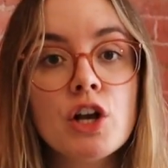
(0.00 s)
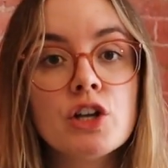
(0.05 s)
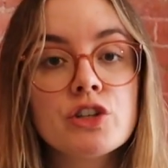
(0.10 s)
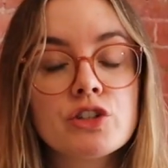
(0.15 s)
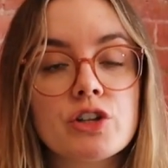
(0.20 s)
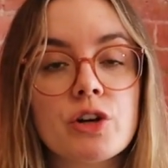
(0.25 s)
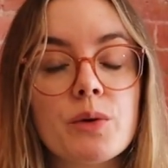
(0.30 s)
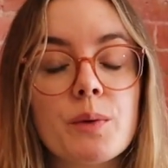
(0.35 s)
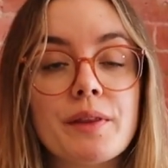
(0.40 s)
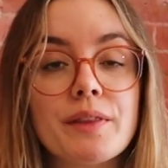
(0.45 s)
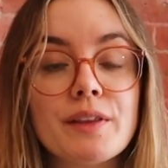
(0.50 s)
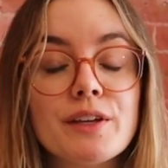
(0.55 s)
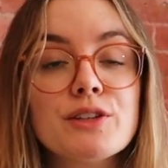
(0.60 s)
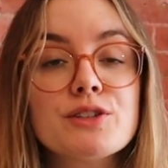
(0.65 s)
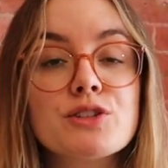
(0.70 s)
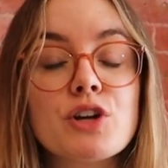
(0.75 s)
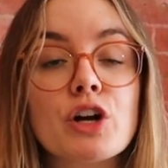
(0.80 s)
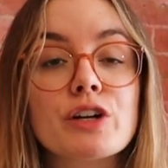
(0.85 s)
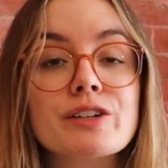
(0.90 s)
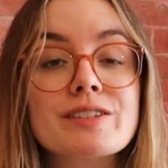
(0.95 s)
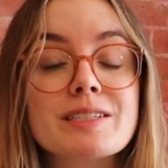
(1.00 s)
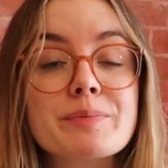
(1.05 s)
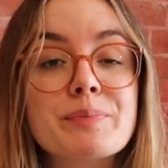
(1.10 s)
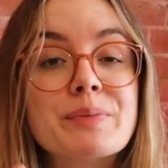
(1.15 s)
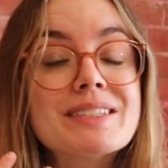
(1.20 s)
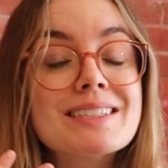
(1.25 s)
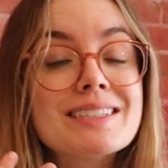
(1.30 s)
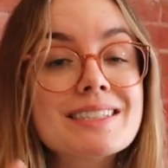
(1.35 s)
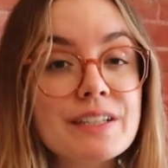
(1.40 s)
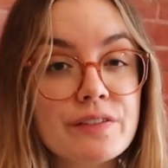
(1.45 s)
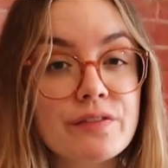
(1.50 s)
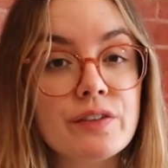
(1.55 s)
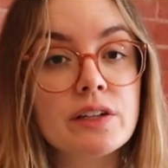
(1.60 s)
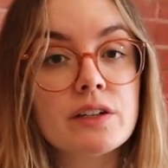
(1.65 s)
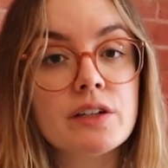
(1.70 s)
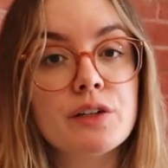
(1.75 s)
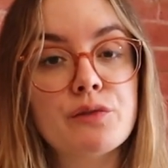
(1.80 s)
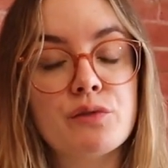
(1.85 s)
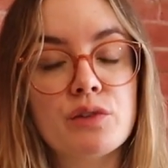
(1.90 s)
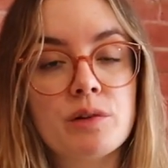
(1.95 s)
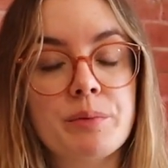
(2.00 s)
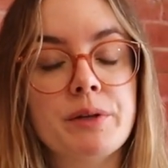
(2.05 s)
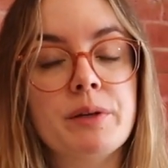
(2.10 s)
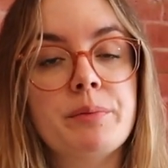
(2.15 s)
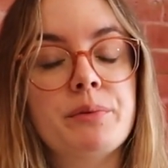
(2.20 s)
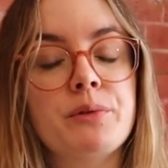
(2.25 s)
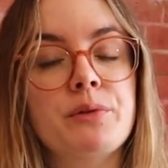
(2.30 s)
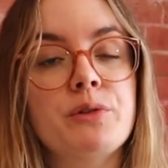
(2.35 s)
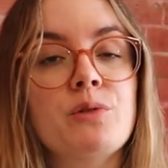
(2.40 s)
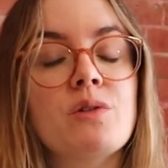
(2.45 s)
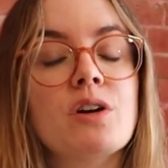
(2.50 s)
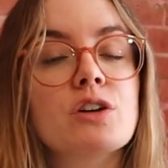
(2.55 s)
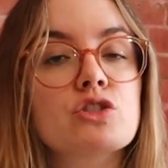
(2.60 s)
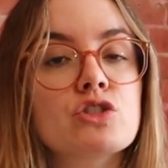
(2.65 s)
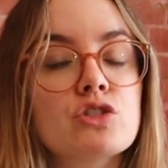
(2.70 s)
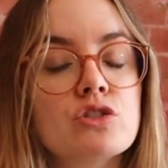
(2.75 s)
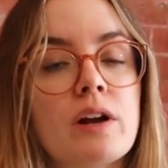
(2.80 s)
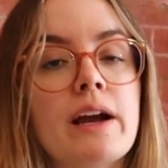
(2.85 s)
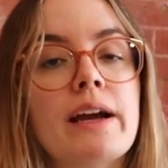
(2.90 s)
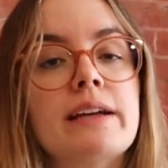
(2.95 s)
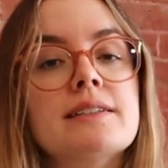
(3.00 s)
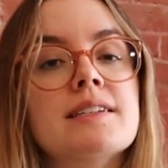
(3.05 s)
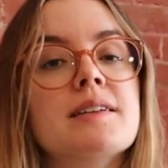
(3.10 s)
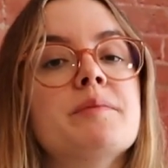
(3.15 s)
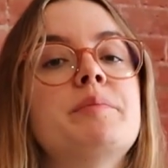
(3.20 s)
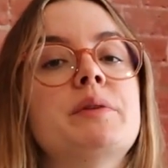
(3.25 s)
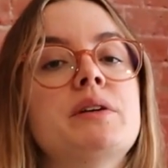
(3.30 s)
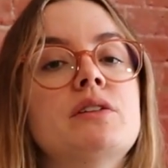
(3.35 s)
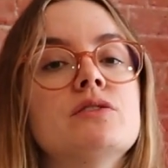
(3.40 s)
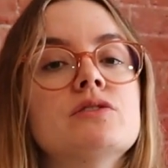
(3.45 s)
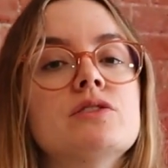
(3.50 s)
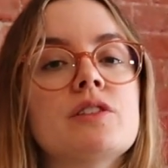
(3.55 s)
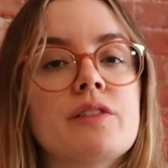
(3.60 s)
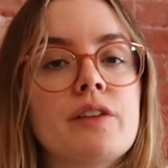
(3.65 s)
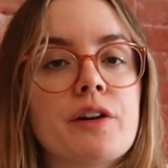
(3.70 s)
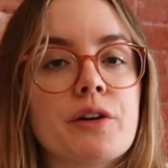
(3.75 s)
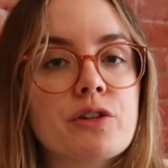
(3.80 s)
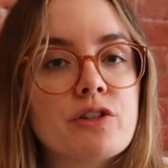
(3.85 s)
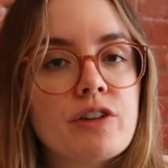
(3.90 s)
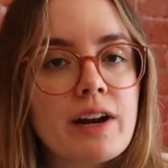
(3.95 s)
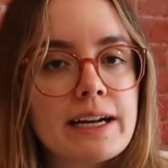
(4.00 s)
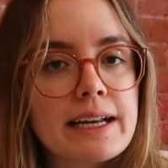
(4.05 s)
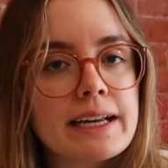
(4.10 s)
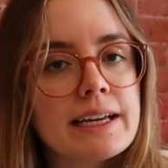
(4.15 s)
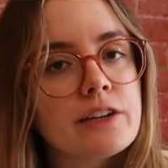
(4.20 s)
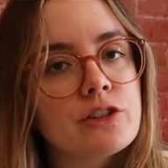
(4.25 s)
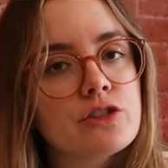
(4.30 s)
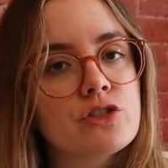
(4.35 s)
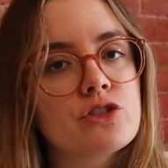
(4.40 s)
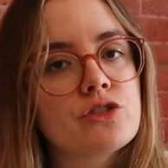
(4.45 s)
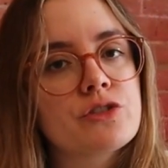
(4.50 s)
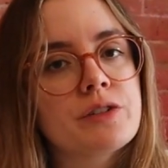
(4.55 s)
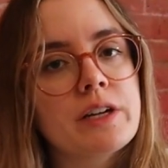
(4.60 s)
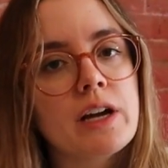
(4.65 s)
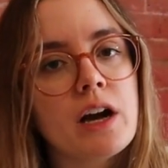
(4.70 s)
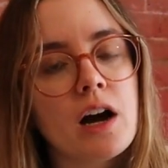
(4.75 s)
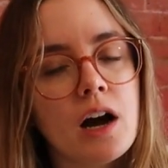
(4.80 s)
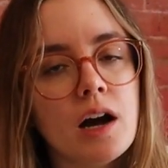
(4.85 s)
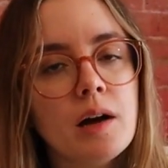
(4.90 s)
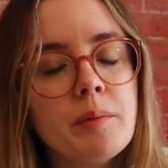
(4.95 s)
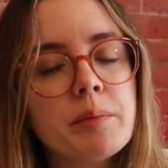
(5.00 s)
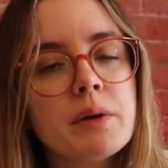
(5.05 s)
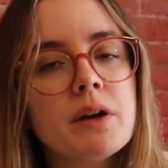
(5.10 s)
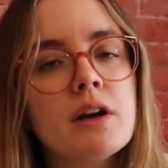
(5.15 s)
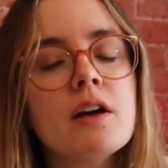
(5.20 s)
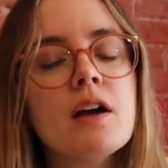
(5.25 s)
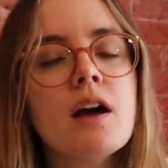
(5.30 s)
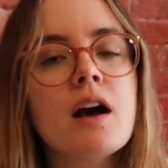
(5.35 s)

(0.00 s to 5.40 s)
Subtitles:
So these are specifically for people who are trying to build their credit history up.